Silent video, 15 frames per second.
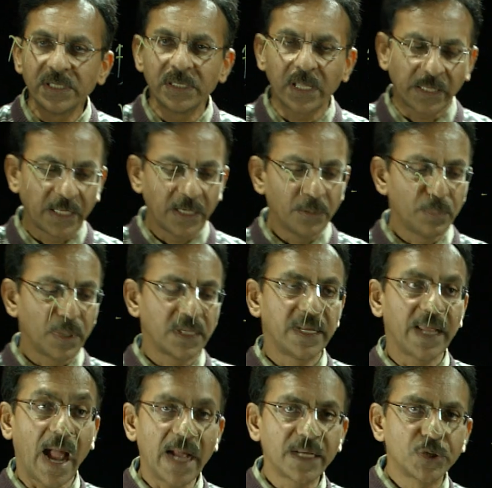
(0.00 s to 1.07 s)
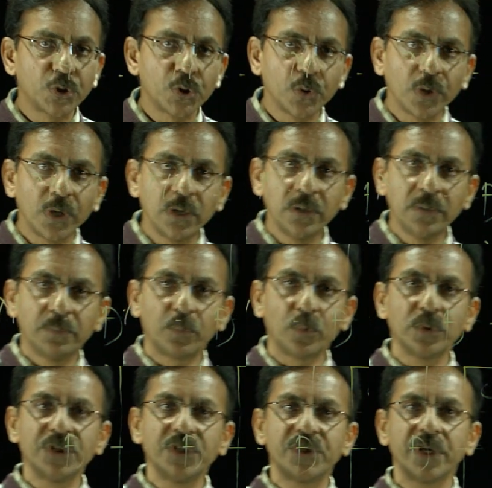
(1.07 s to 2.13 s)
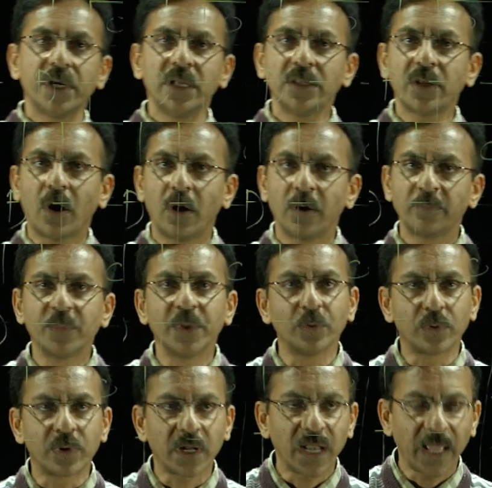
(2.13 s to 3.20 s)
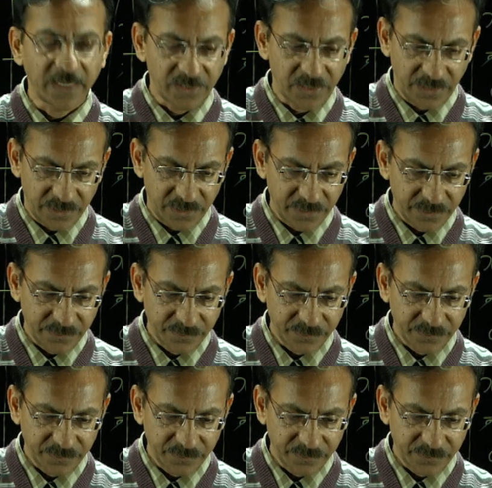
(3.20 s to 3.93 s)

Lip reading: nothing but the actual position of neutral axis.